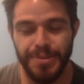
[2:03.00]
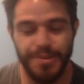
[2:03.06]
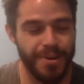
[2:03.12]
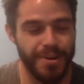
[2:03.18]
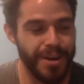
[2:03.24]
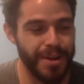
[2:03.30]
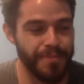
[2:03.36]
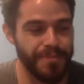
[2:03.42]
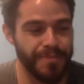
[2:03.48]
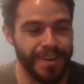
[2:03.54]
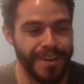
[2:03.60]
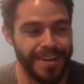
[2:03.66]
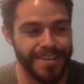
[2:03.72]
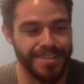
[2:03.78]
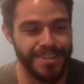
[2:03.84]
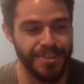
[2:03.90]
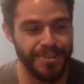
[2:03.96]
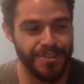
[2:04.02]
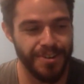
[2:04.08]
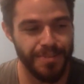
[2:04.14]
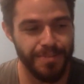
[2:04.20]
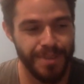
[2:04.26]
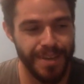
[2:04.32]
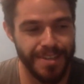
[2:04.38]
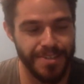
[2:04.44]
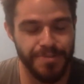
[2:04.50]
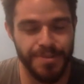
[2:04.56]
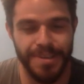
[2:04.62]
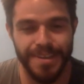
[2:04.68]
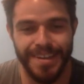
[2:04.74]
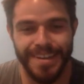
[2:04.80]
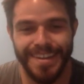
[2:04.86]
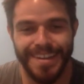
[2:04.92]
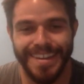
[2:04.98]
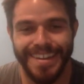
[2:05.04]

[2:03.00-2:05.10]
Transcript: New York, and I'm flying out to Europe next week.